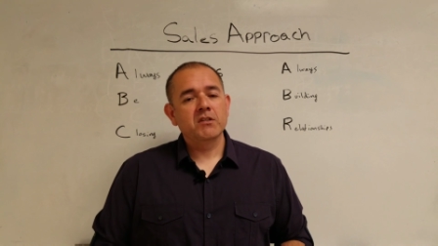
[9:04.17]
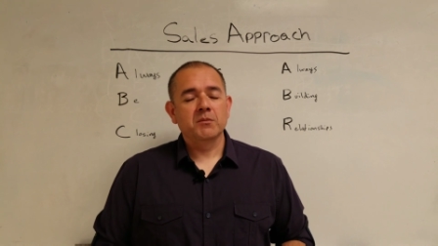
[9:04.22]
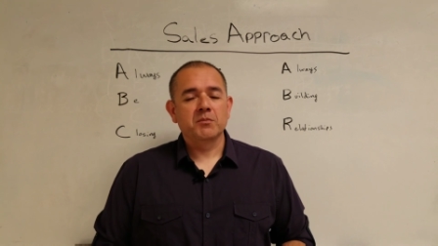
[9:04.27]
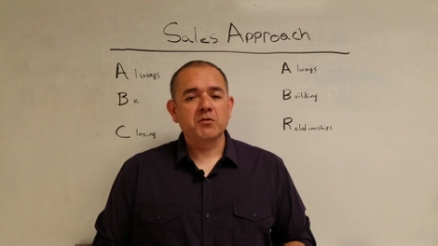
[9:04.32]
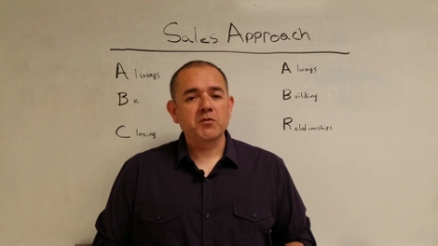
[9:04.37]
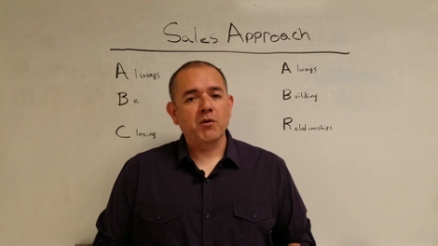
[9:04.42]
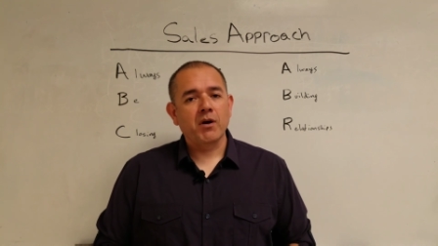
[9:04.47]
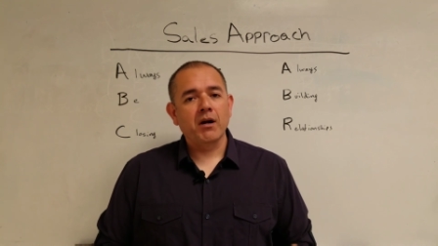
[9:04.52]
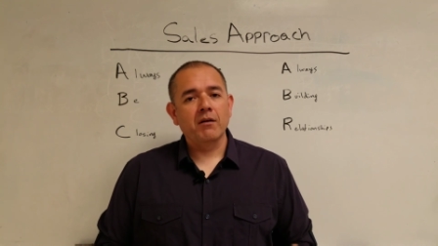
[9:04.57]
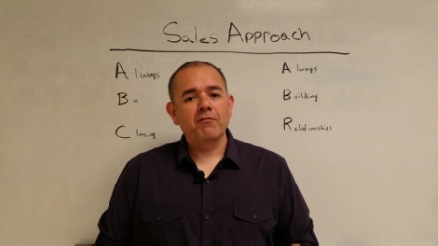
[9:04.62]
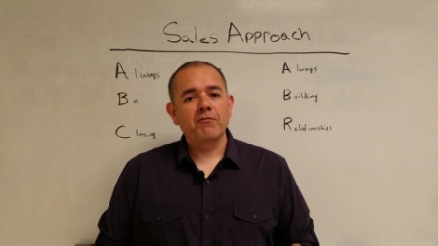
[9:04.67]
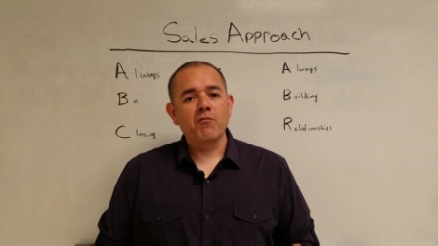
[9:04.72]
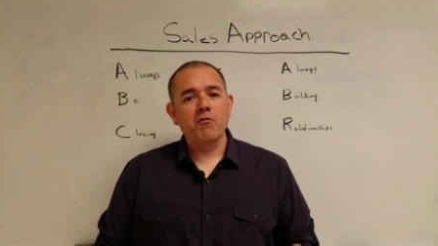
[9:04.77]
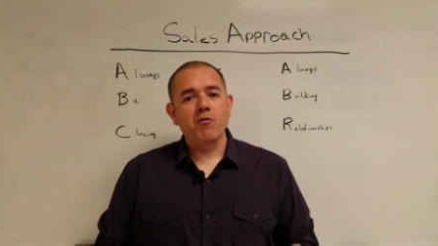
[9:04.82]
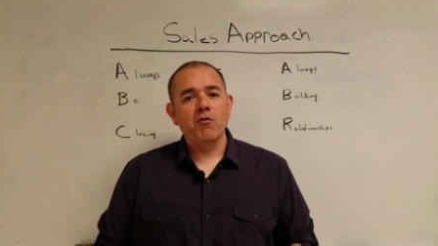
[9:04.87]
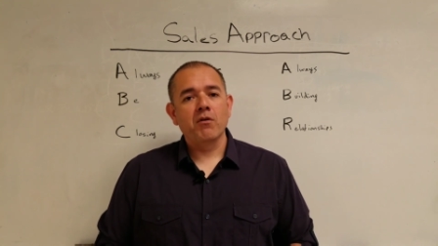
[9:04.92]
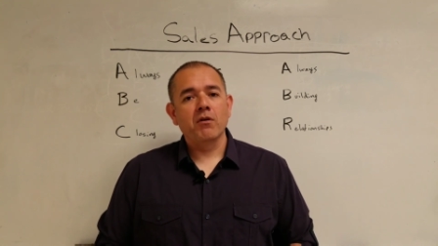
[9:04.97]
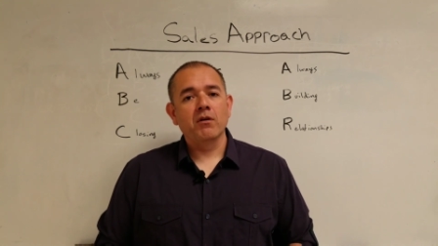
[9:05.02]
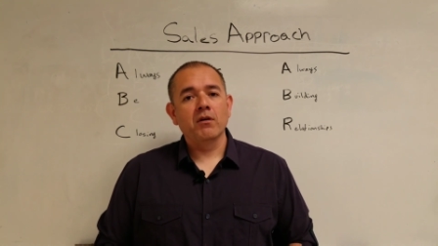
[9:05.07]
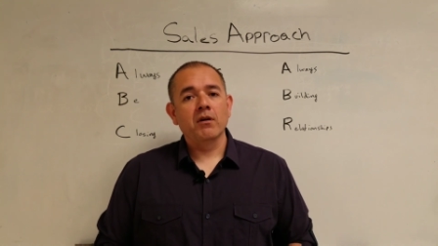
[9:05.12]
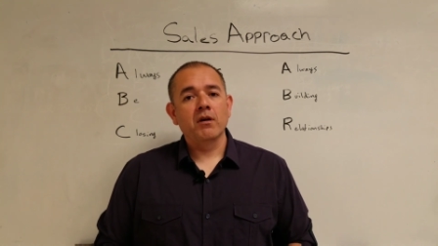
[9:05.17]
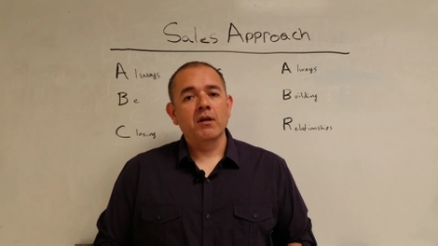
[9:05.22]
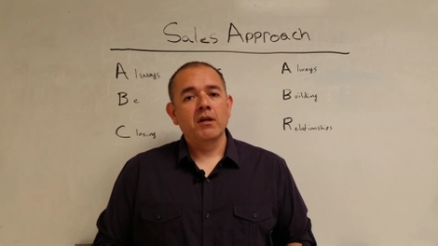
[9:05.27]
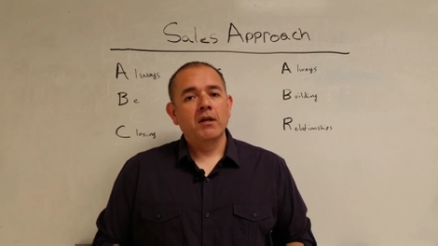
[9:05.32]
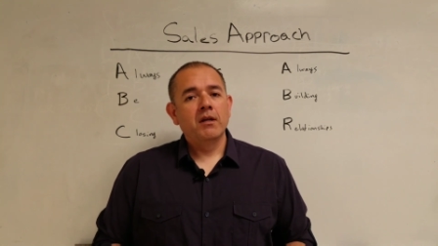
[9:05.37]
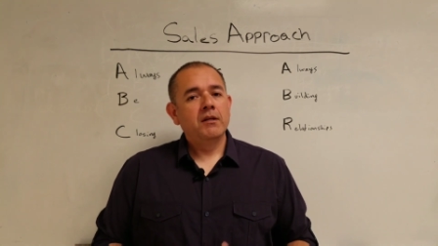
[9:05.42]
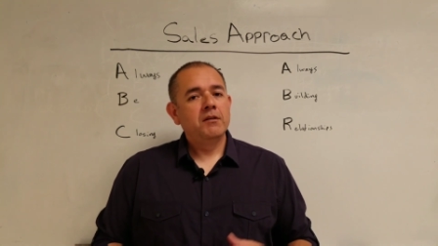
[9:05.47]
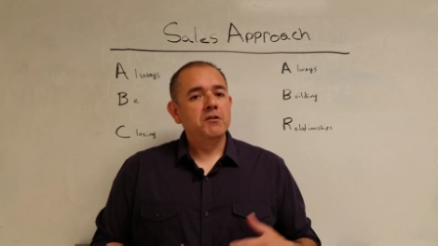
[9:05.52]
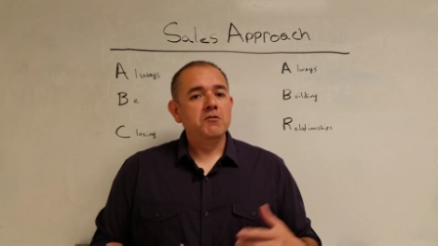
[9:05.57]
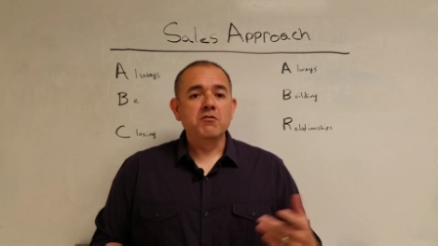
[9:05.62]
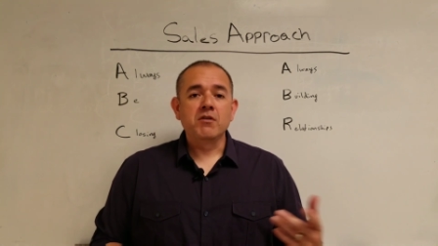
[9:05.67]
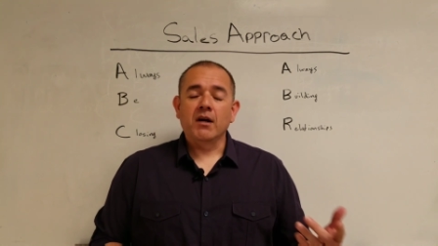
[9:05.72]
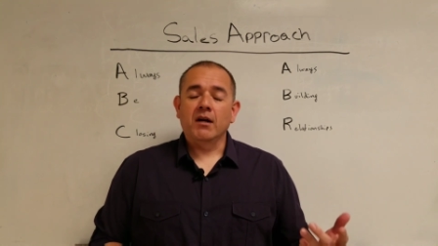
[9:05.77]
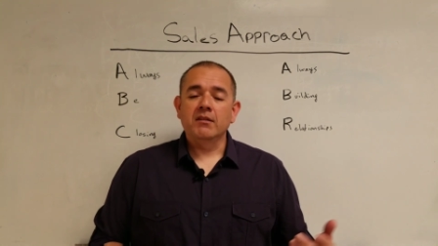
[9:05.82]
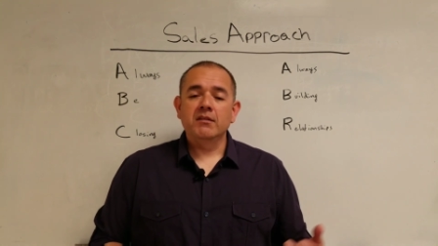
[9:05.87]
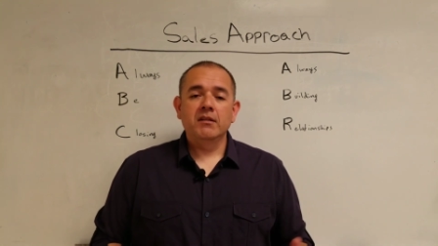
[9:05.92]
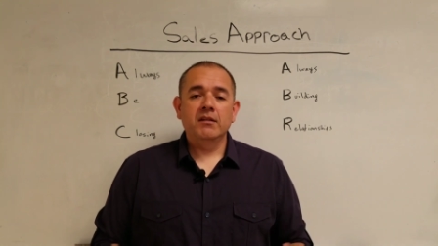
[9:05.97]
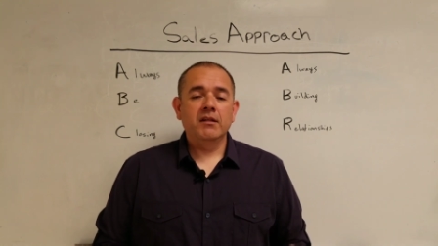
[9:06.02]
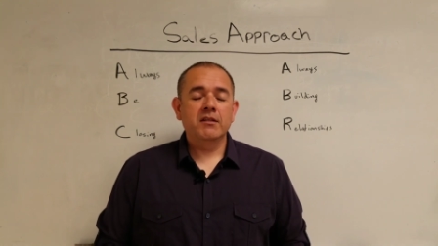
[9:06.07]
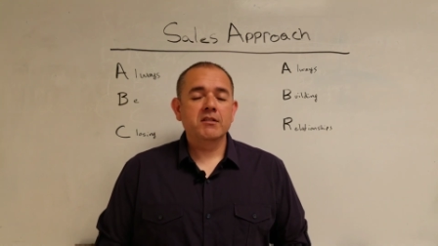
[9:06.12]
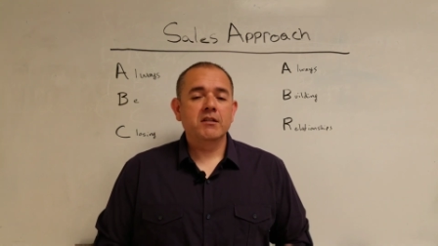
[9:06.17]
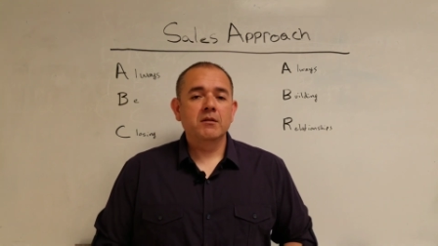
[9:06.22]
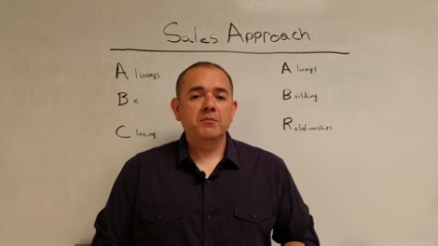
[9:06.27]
subscribe for new content that's